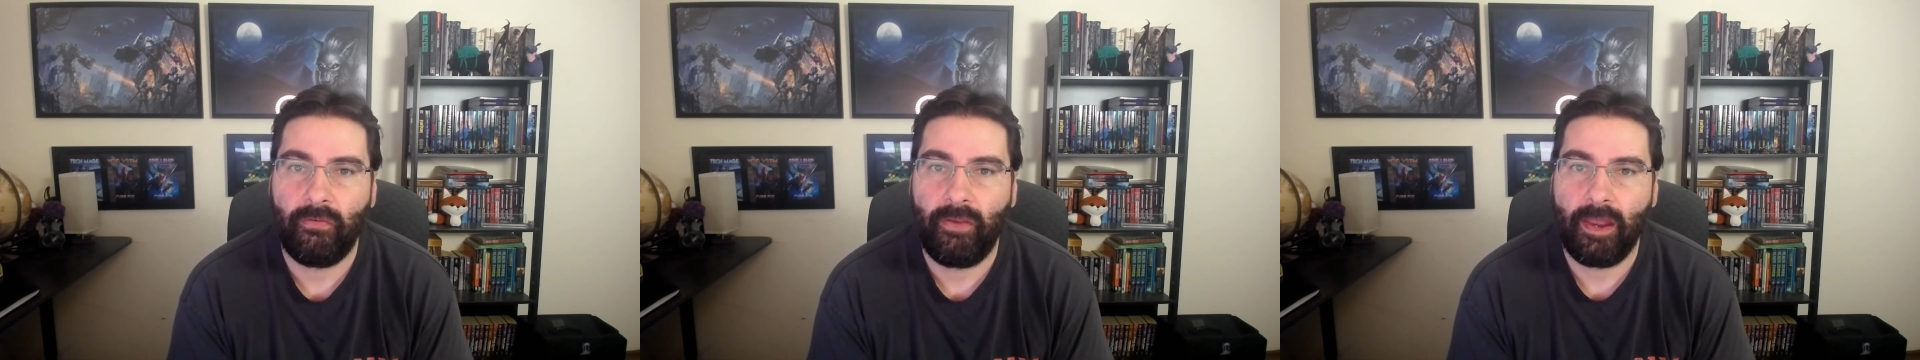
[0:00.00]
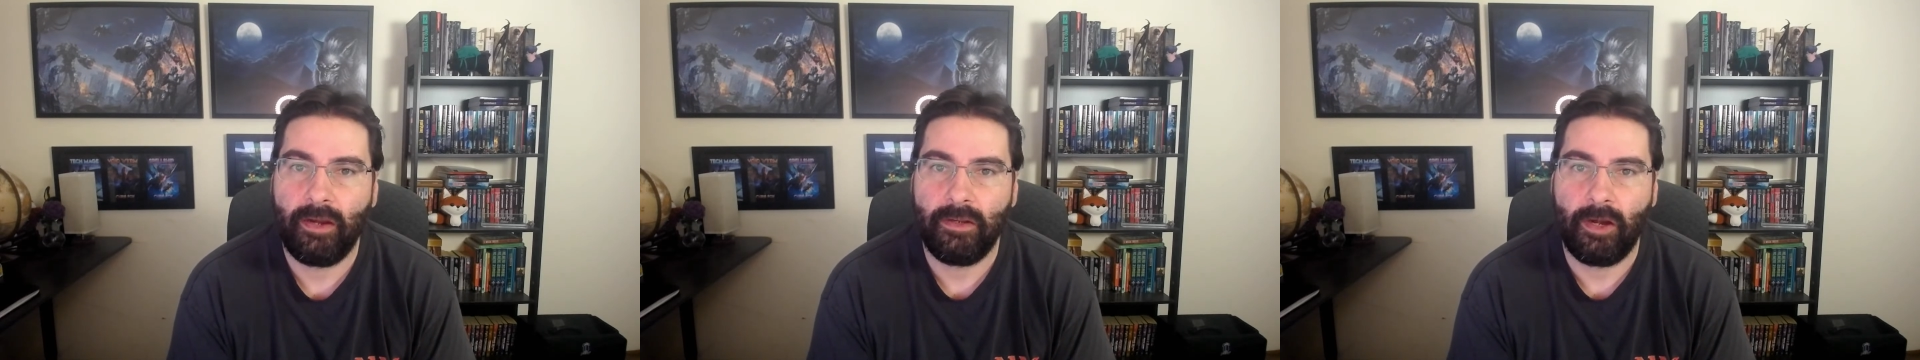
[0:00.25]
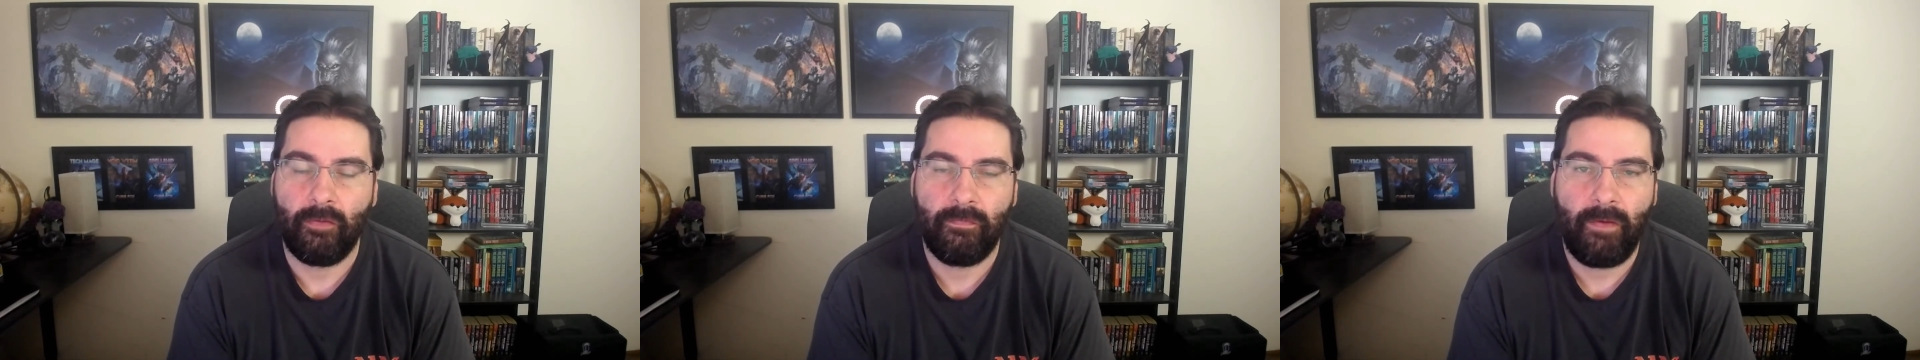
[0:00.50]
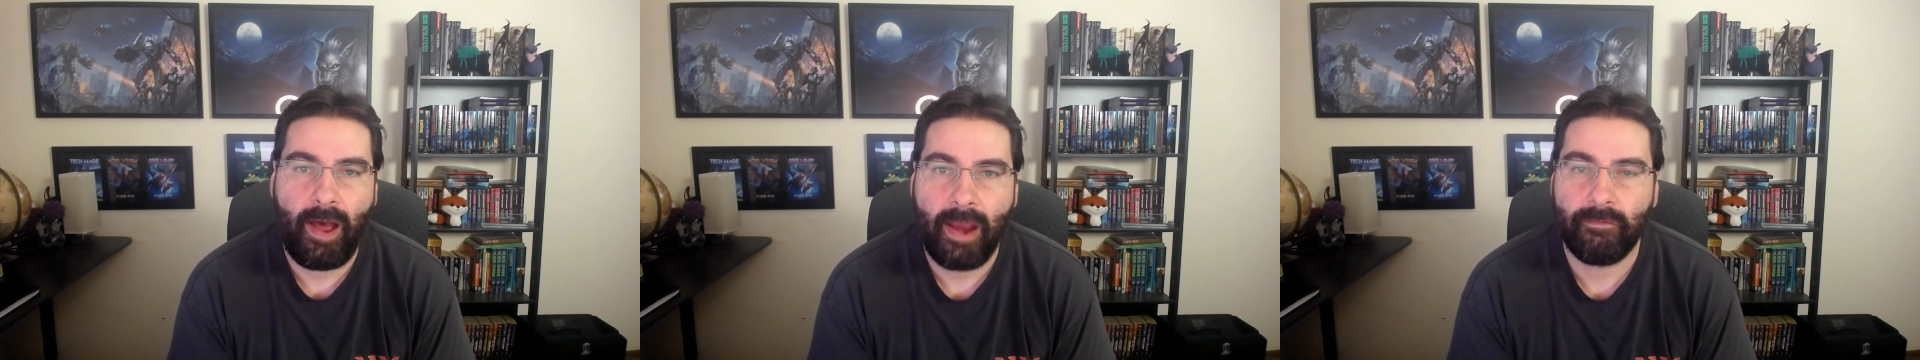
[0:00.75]
They had,
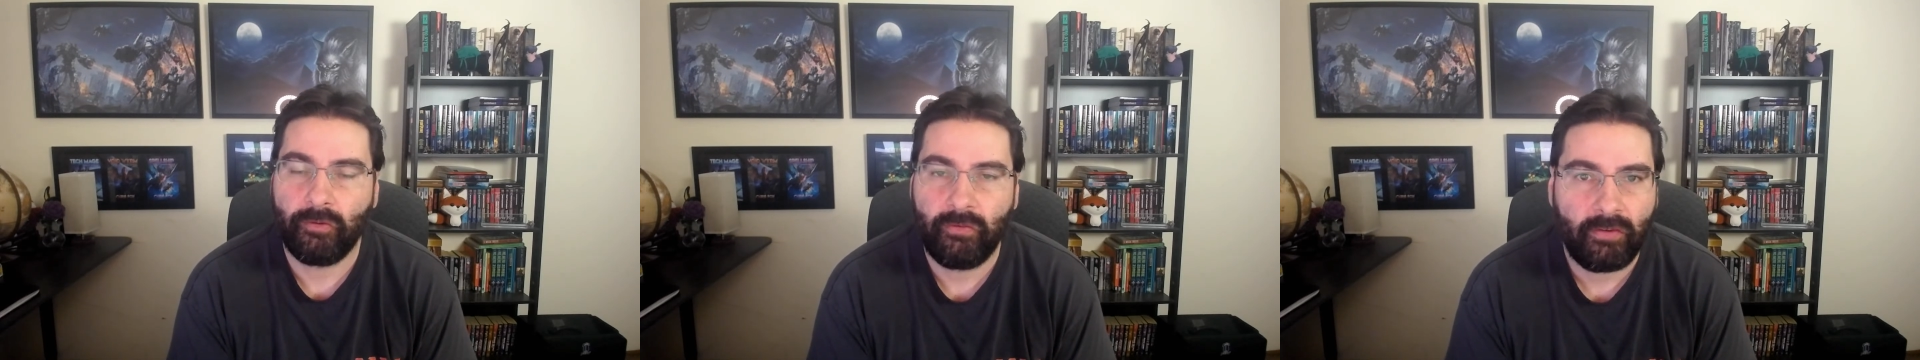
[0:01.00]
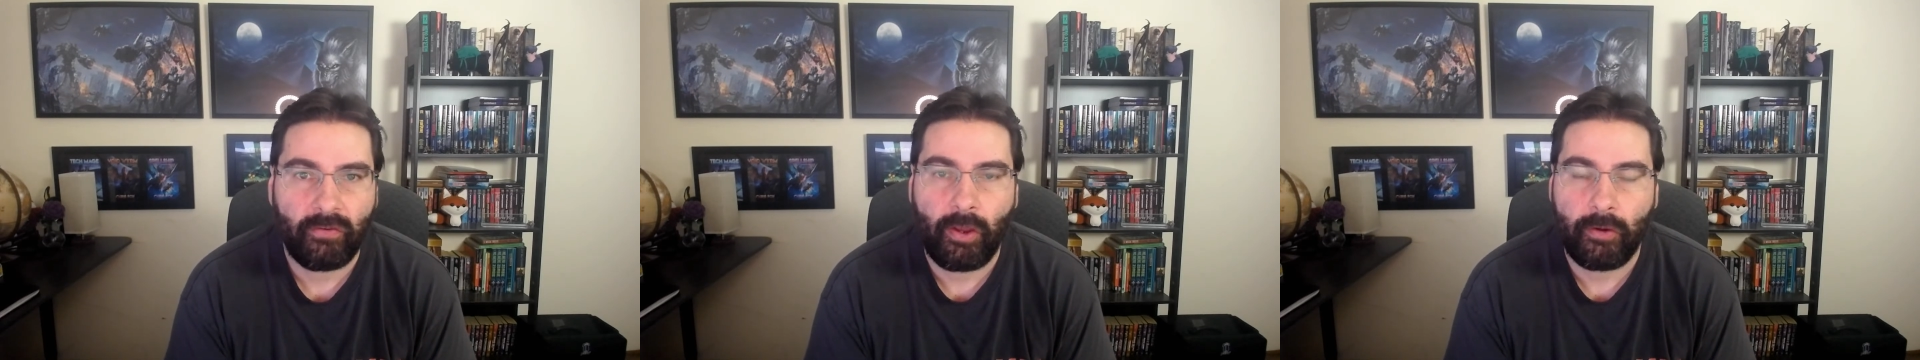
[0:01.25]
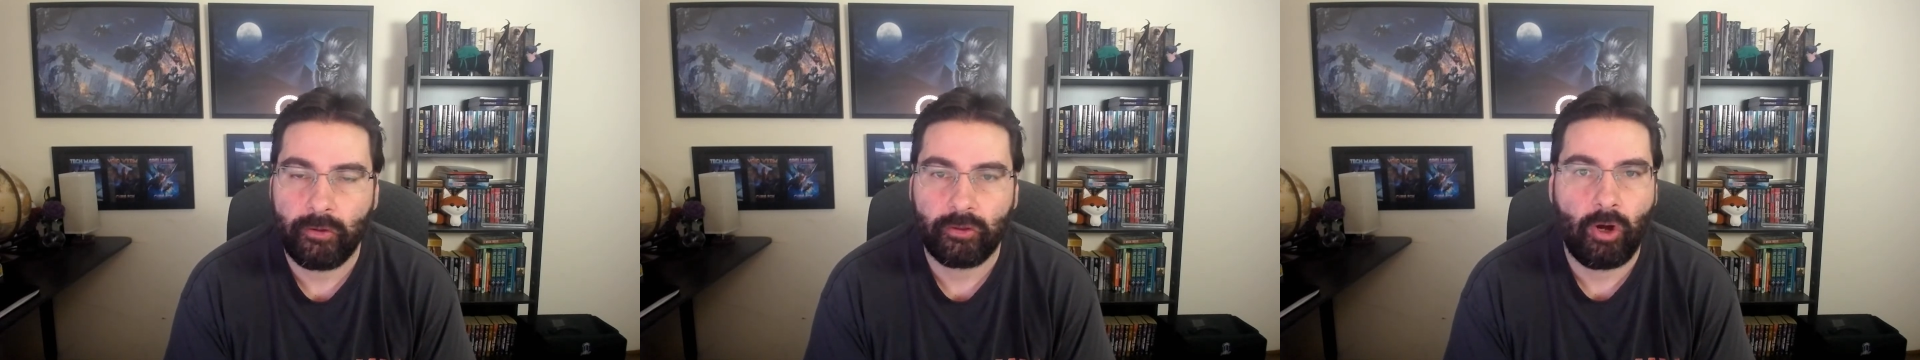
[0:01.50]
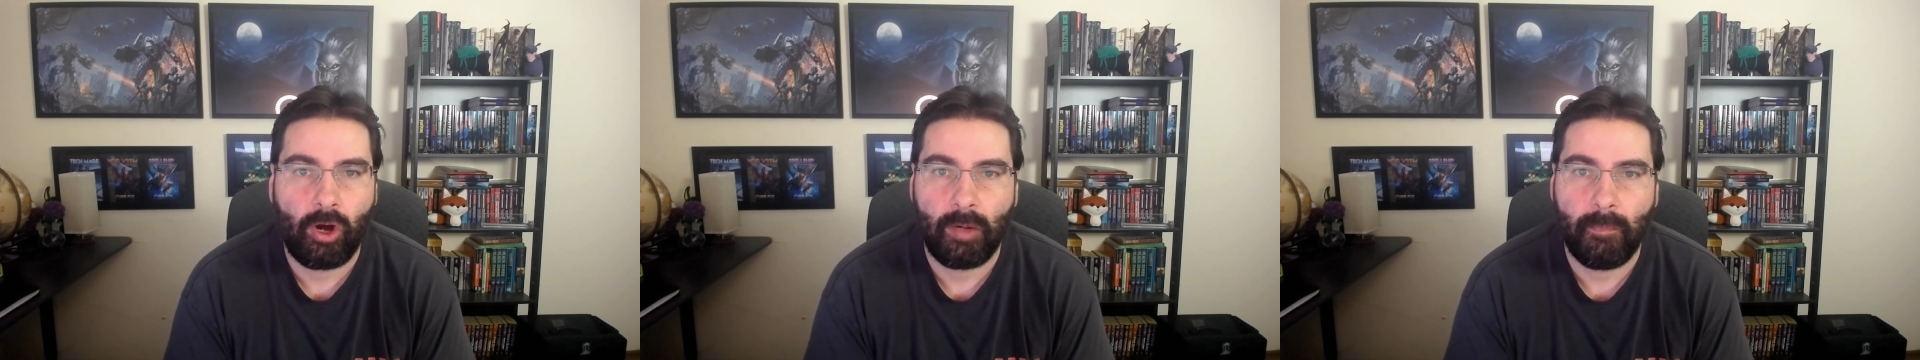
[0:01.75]
500 or 600
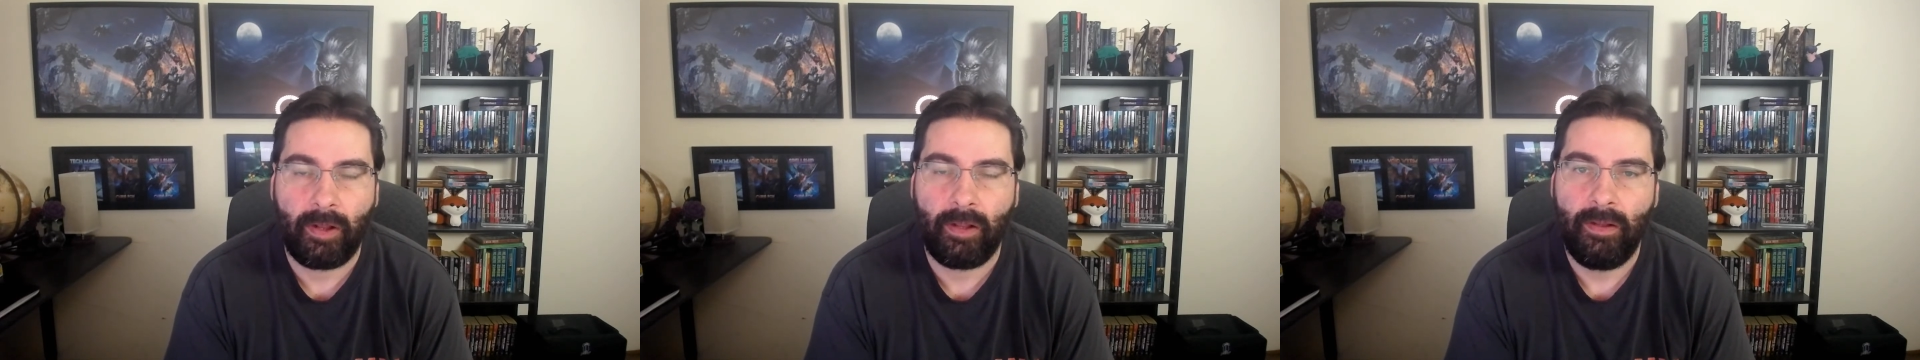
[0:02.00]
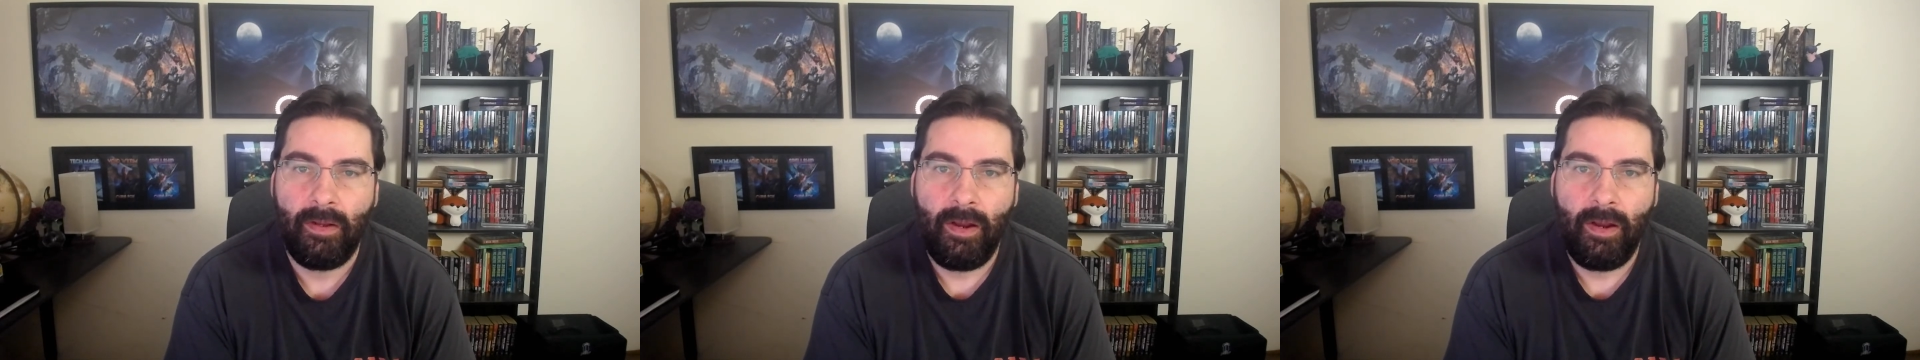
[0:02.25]
karma.